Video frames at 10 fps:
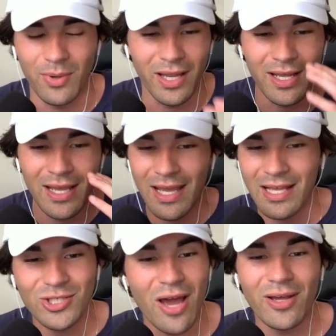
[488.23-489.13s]
But
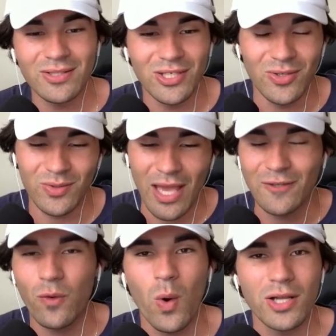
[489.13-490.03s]
shout out to you.
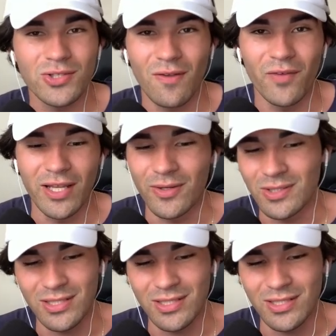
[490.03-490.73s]
Thanks for watching the videos.